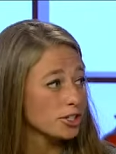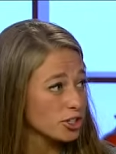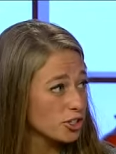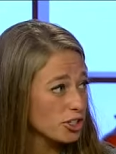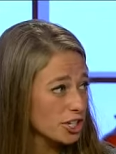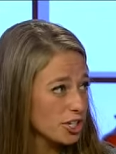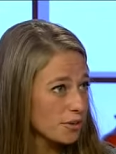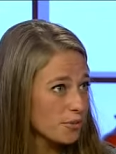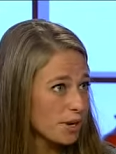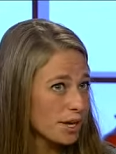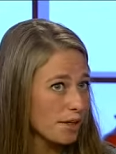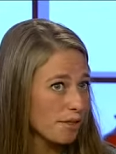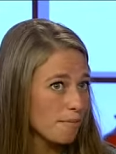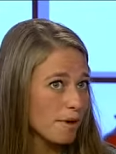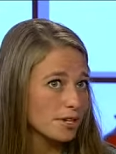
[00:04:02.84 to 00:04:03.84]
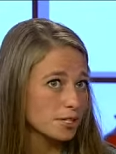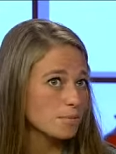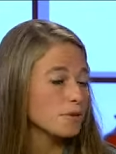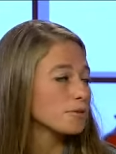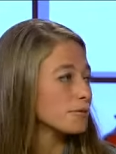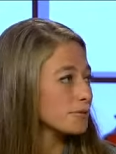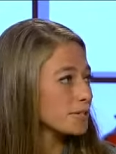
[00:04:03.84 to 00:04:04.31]
registered okay. with
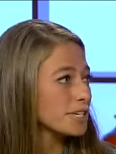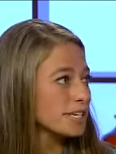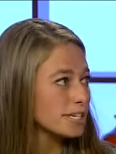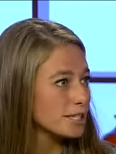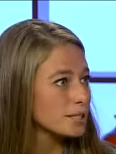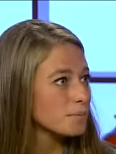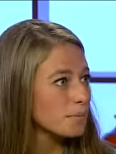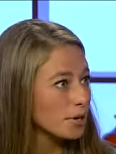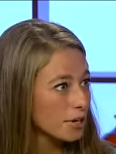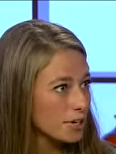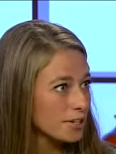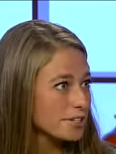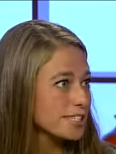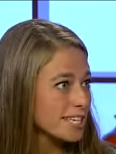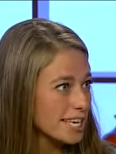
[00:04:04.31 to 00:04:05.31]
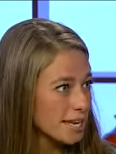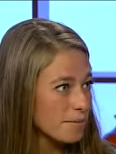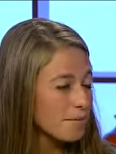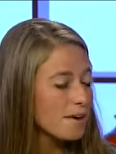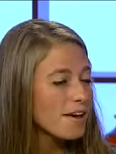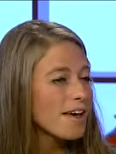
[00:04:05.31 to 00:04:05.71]
multiple routines per team,